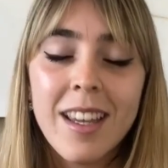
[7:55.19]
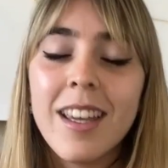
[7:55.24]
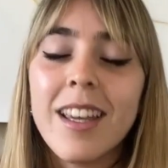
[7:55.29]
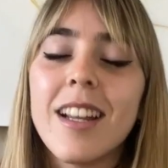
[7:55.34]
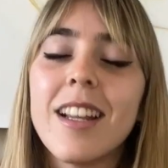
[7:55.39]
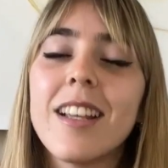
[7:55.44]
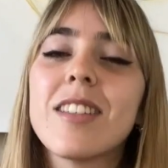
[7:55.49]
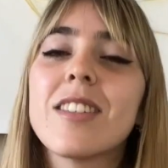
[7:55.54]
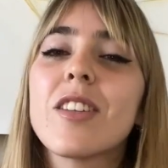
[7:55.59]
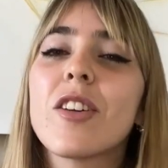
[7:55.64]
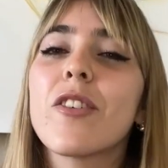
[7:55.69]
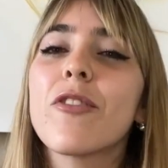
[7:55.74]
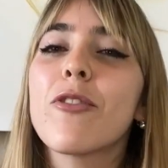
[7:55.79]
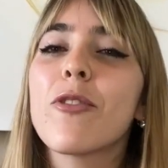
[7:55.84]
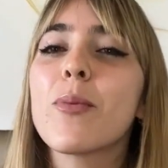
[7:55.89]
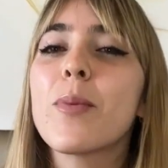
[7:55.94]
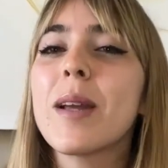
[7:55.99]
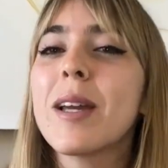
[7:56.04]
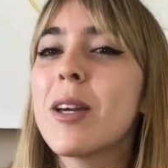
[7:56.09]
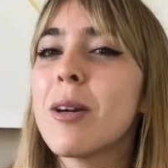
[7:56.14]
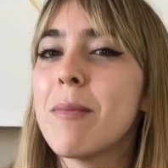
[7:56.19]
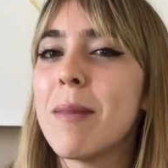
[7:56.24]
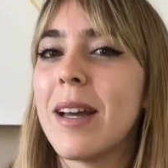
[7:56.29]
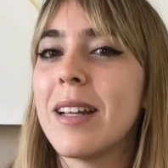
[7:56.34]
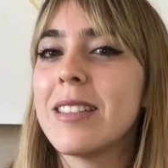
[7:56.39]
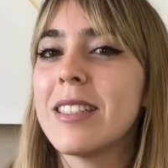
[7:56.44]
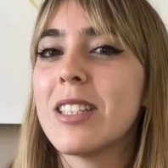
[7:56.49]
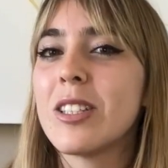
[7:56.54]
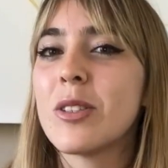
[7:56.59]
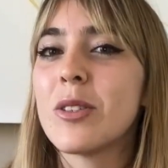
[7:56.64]
It is therefore
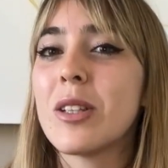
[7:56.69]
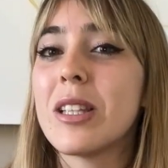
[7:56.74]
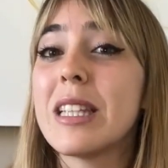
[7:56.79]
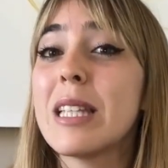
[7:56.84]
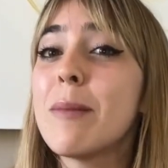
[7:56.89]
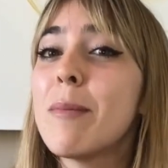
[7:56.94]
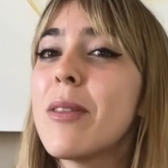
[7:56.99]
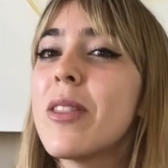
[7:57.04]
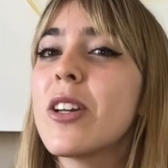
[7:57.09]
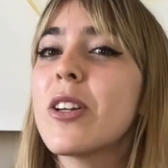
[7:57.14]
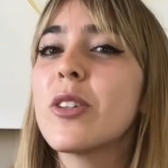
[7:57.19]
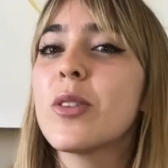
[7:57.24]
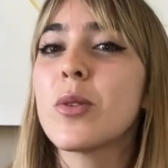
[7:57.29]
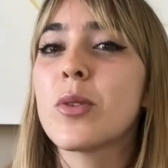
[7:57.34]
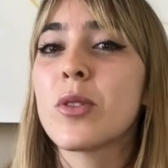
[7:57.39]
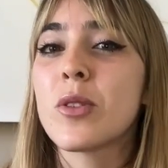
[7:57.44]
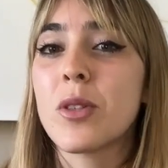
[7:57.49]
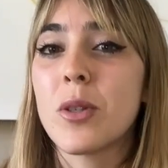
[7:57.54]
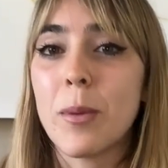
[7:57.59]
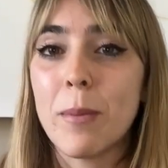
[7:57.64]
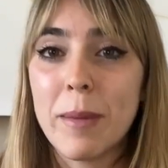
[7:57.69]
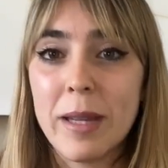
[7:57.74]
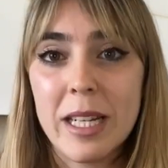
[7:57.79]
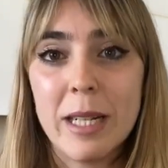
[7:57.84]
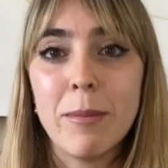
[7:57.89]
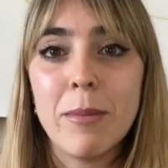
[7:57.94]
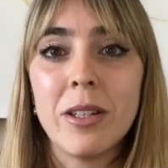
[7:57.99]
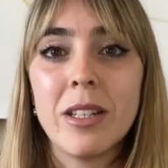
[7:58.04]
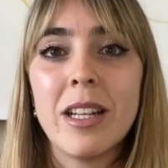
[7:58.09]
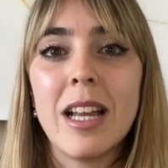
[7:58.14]
recommended to limit their use to a
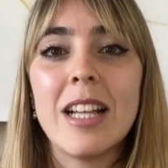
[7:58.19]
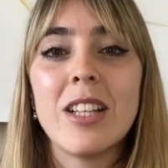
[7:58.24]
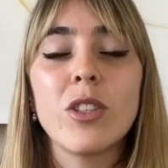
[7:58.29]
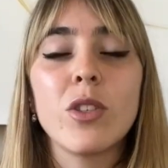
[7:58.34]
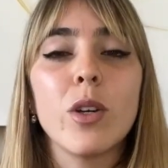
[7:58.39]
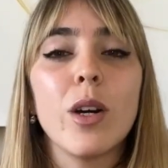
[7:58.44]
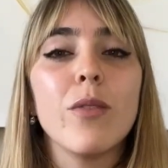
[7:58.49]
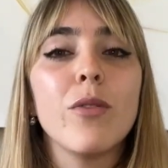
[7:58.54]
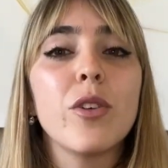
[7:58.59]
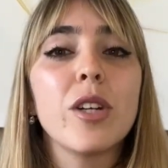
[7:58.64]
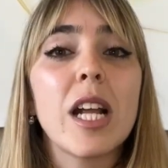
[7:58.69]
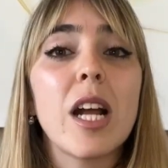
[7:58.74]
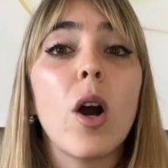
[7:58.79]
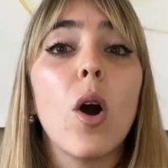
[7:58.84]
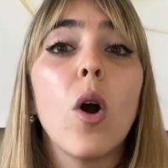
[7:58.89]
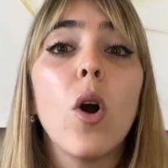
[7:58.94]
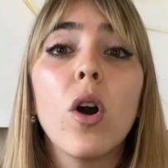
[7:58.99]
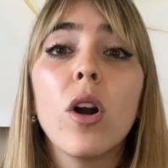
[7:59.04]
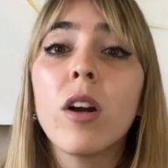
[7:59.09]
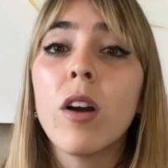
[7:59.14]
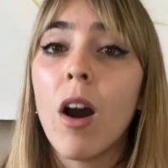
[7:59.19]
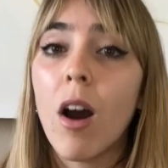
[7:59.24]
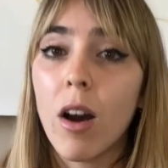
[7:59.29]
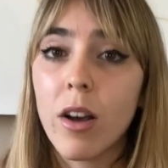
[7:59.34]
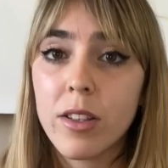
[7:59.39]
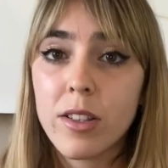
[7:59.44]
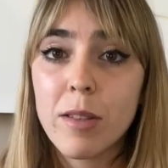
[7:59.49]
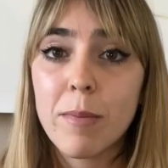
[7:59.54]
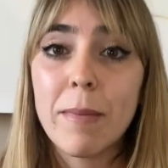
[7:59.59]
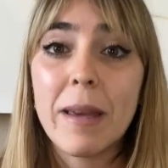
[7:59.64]
minimum and to avoid at all
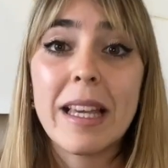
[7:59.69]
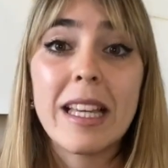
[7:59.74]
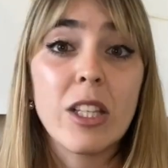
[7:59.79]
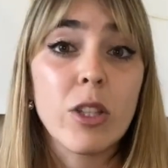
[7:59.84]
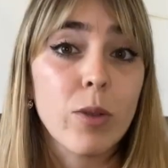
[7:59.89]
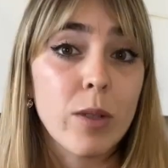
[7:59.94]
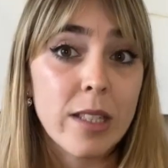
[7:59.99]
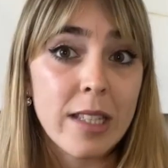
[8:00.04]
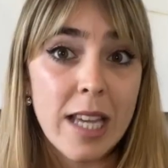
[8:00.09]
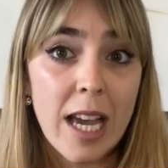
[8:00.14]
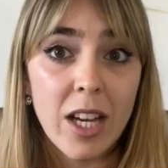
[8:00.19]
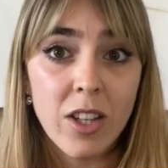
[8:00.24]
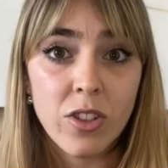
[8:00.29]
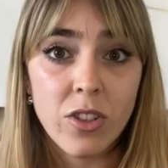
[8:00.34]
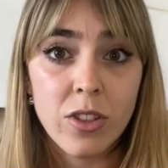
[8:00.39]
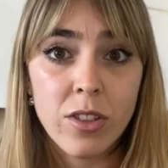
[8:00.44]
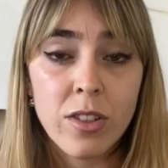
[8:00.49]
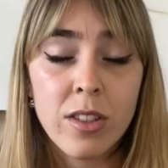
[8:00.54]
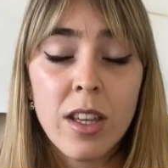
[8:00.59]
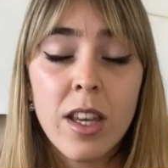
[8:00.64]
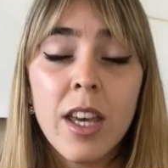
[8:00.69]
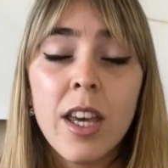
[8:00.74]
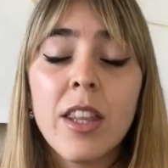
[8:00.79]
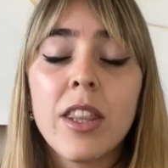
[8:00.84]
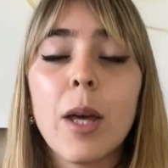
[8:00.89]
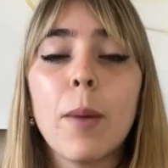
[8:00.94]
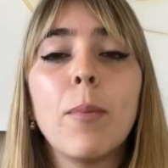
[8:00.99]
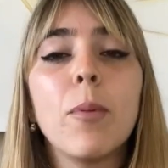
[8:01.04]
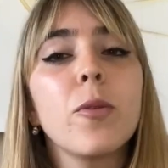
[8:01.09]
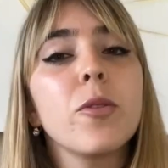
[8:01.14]
costs making transactions
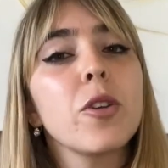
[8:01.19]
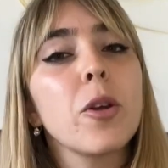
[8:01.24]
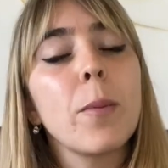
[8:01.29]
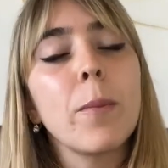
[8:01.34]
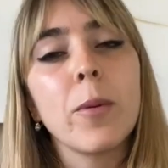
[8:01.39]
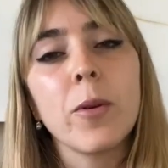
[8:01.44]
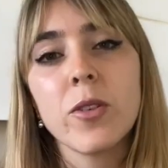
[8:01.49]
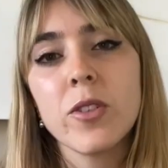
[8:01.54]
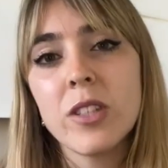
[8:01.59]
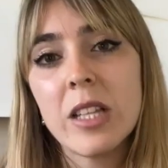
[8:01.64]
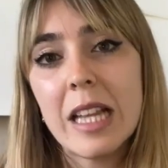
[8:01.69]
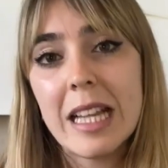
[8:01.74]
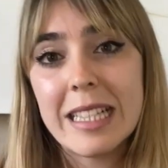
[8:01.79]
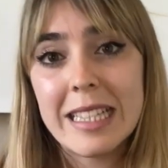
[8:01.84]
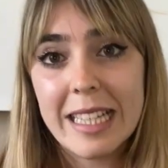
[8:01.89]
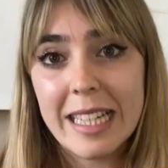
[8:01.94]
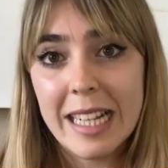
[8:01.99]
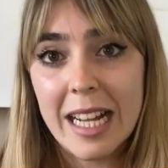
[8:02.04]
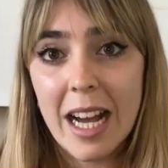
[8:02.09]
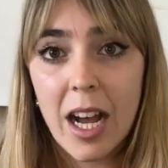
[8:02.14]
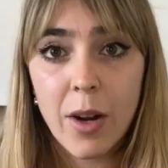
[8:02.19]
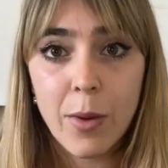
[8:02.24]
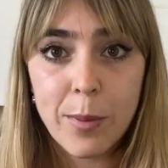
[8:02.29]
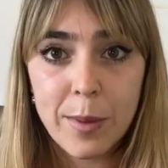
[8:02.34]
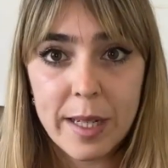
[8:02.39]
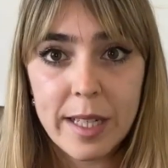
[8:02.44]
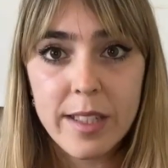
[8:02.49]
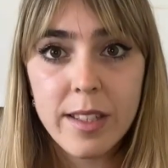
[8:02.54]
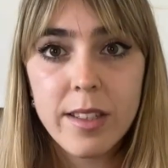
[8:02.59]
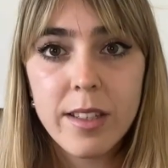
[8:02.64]
that put your personal data at
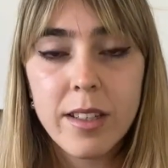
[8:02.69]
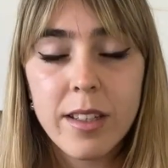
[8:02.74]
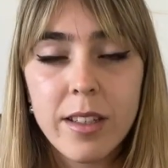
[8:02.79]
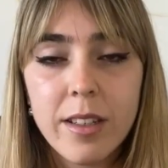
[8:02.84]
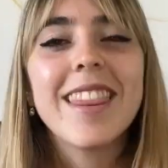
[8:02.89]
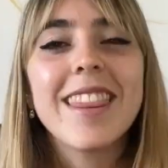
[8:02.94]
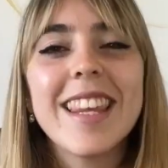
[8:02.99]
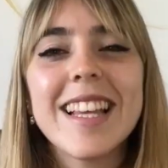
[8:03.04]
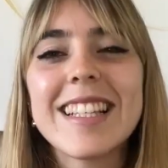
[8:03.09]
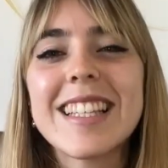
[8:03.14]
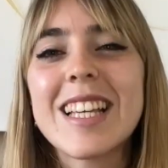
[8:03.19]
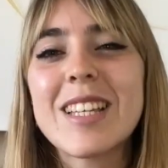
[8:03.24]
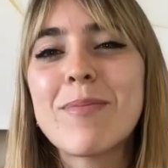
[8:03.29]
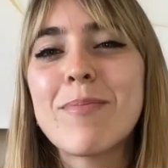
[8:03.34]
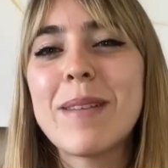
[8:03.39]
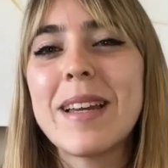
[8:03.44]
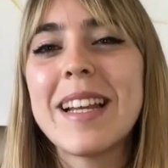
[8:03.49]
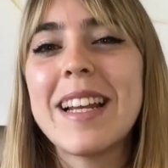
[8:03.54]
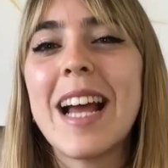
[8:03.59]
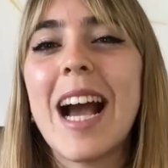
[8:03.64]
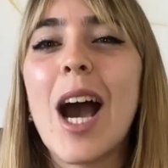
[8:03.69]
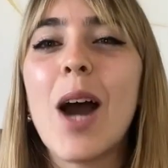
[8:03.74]
risk. This has been